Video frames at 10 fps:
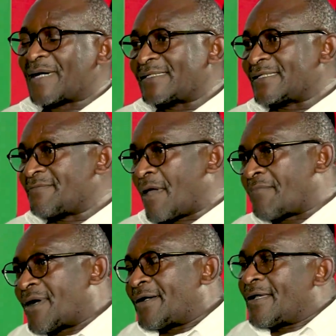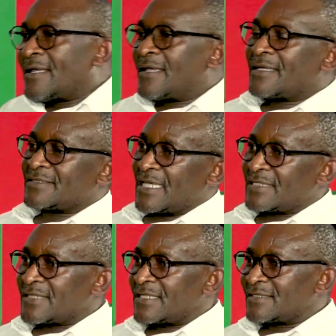But remember, as
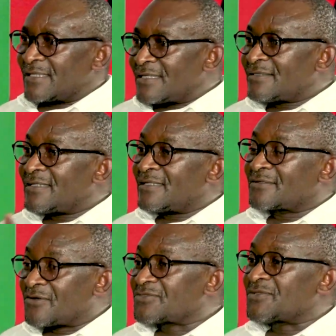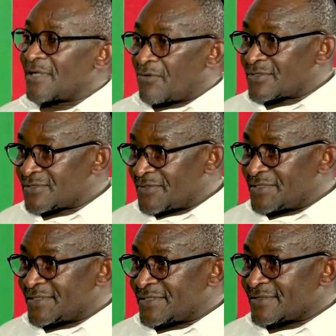I said, it goes with the
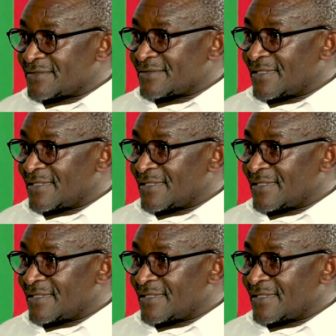consequences.